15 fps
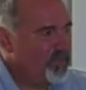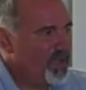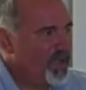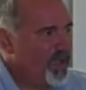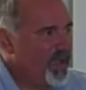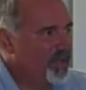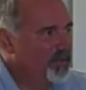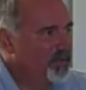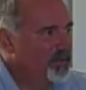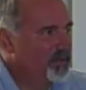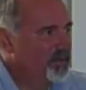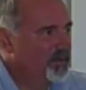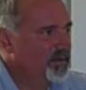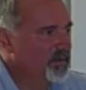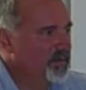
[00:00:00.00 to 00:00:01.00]
path,
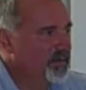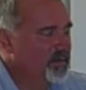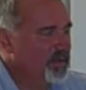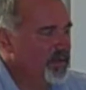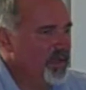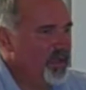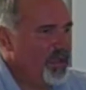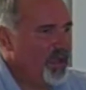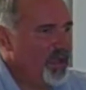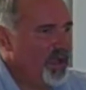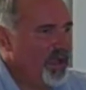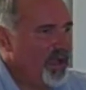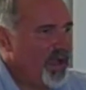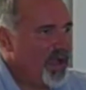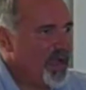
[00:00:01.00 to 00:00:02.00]
and
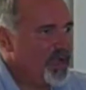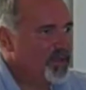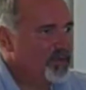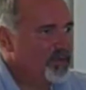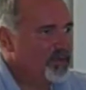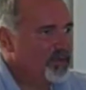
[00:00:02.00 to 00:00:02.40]
I